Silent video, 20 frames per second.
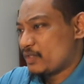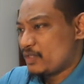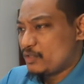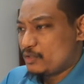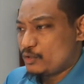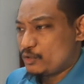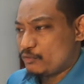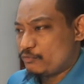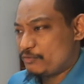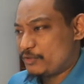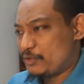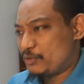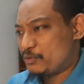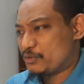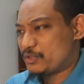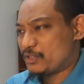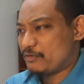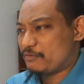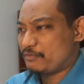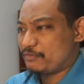Your
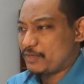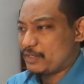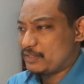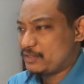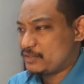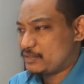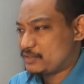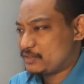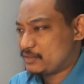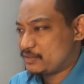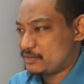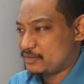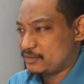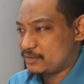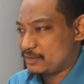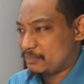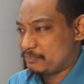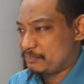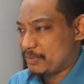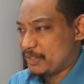videos are funny,
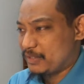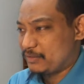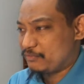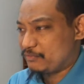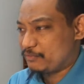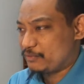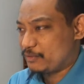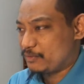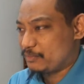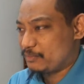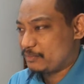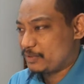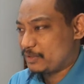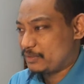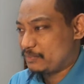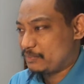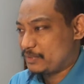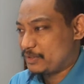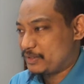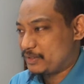sir, apart from
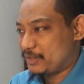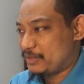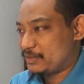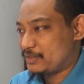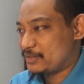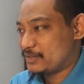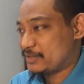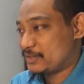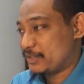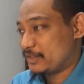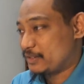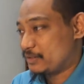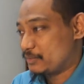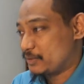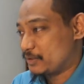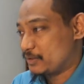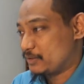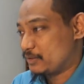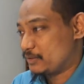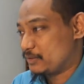it being
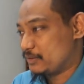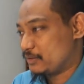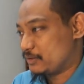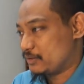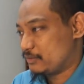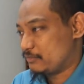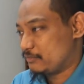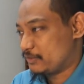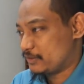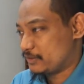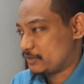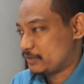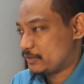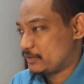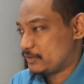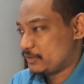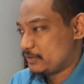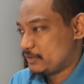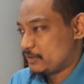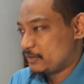understandable. Love it.
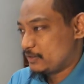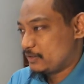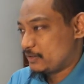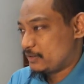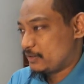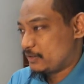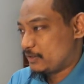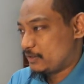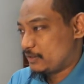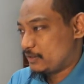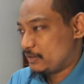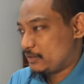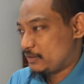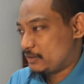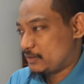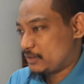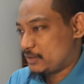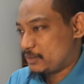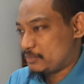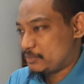
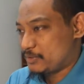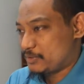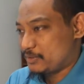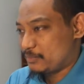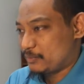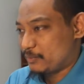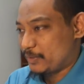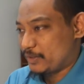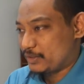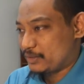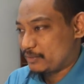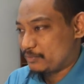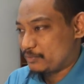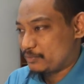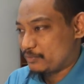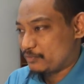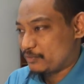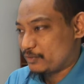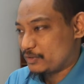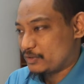It keeps the momentum
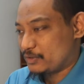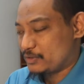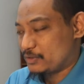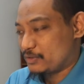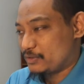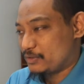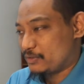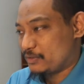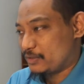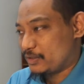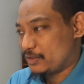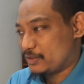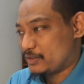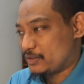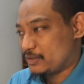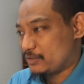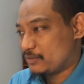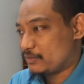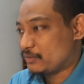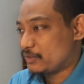to focus in your
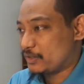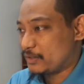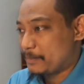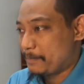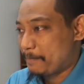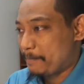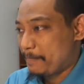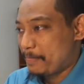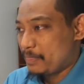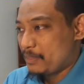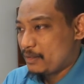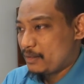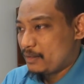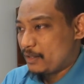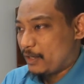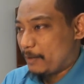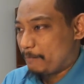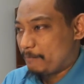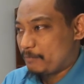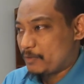lecture. Okay,
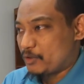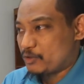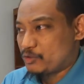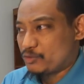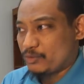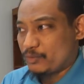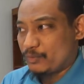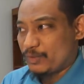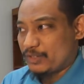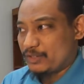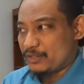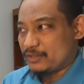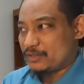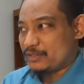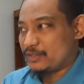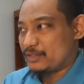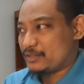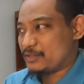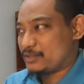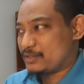I'm not sure whether
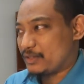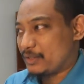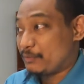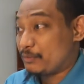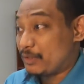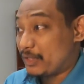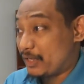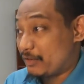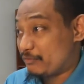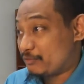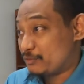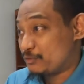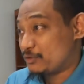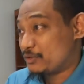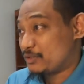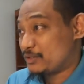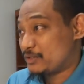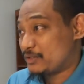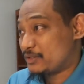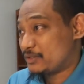this, I will have to
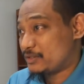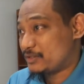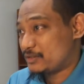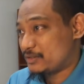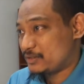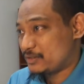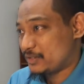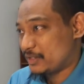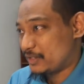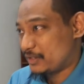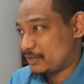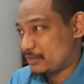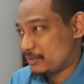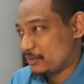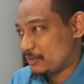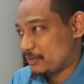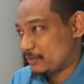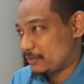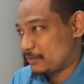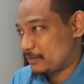check.
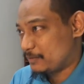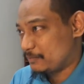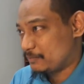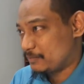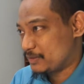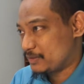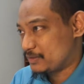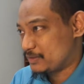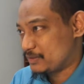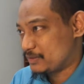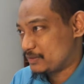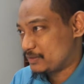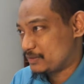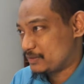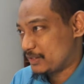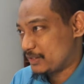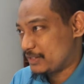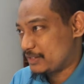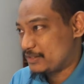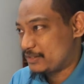This
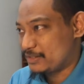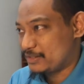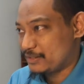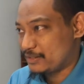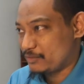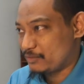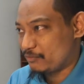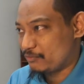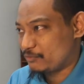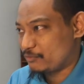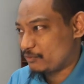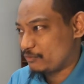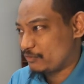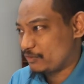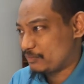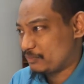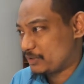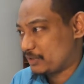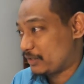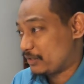is 18th of
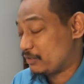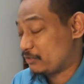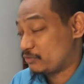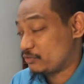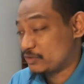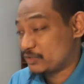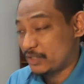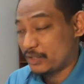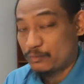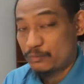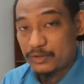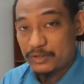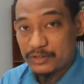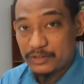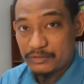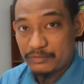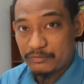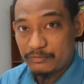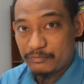November. I have to check which